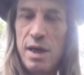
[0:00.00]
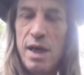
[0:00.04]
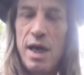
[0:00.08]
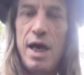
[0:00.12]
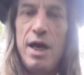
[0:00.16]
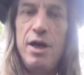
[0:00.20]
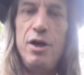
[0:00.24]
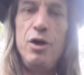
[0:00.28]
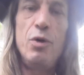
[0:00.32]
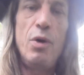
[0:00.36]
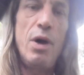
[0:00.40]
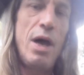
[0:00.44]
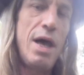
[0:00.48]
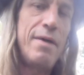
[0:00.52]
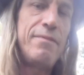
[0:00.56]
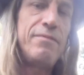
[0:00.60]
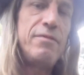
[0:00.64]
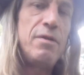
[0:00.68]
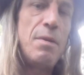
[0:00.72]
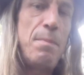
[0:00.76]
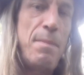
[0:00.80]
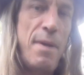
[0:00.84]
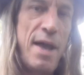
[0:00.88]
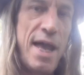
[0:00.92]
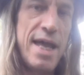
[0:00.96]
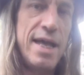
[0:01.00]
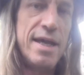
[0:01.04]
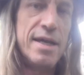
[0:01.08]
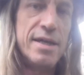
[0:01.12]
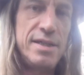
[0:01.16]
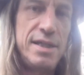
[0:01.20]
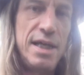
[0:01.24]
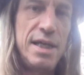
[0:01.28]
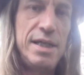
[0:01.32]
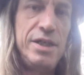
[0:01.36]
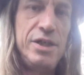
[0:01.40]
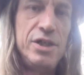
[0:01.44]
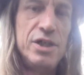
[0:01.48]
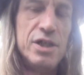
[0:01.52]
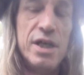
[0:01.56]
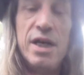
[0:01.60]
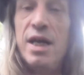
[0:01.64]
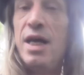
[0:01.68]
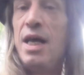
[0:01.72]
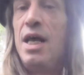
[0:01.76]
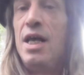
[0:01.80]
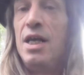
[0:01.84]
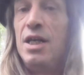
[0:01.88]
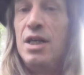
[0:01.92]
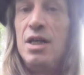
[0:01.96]
and you have to pay attention.
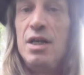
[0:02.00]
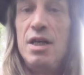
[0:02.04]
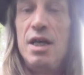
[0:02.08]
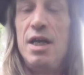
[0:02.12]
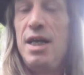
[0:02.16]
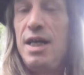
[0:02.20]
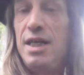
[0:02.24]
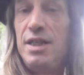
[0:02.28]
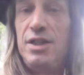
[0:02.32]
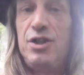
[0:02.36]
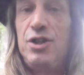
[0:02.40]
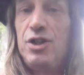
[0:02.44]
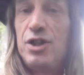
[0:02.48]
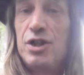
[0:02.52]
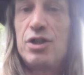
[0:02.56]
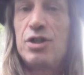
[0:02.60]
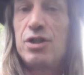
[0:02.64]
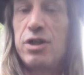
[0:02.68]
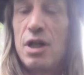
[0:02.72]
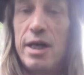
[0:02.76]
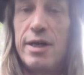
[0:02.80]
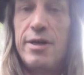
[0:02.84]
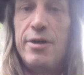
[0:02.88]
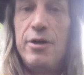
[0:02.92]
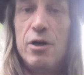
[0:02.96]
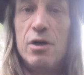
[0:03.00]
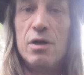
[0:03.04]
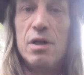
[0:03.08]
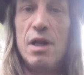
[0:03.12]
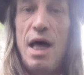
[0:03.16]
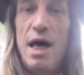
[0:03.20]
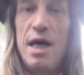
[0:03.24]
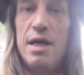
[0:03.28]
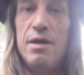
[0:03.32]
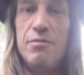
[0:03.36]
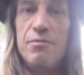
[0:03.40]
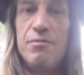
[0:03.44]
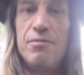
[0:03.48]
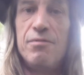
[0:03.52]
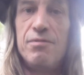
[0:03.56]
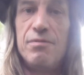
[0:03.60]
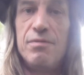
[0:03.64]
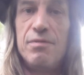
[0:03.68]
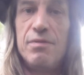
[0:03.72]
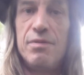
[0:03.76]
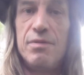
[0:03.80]
It's just like your life.